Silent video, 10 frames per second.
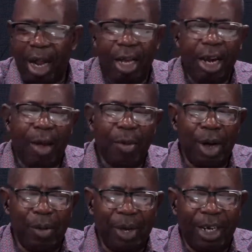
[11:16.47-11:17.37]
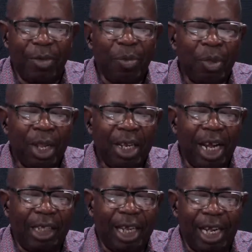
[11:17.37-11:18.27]
Lai Mohammed,
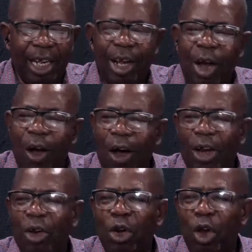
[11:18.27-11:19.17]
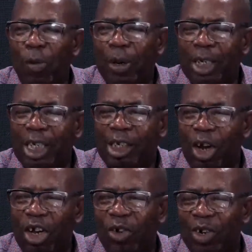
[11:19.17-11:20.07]
that nobody is
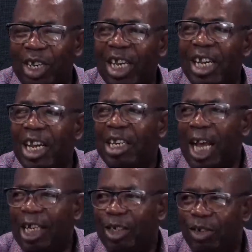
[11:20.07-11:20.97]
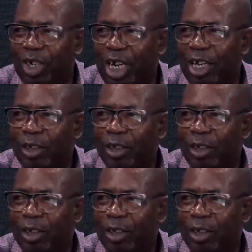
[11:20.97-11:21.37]
hungry in Nigeria.